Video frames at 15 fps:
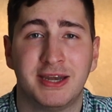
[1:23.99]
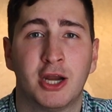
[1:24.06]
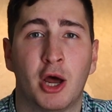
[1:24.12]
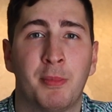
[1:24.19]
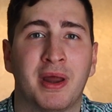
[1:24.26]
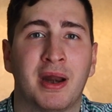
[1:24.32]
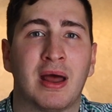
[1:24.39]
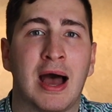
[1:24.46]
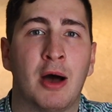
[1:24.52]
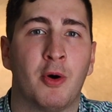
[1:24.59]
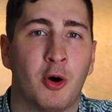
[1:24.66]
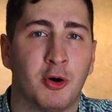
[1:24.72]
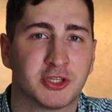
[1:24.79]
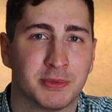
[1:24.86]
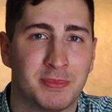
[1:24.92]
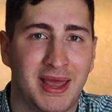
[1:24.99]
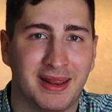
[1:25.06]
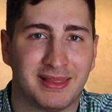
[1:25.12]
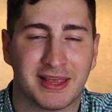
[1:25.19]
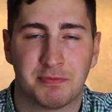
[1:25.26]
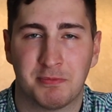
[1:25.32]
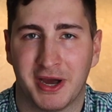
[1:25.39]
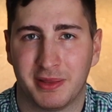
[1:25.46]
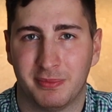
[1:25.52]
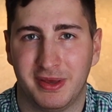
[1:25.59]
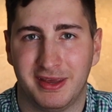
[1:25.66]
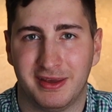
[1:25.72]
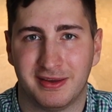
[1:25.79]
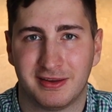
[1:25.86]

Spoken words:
no matter how automated it might be.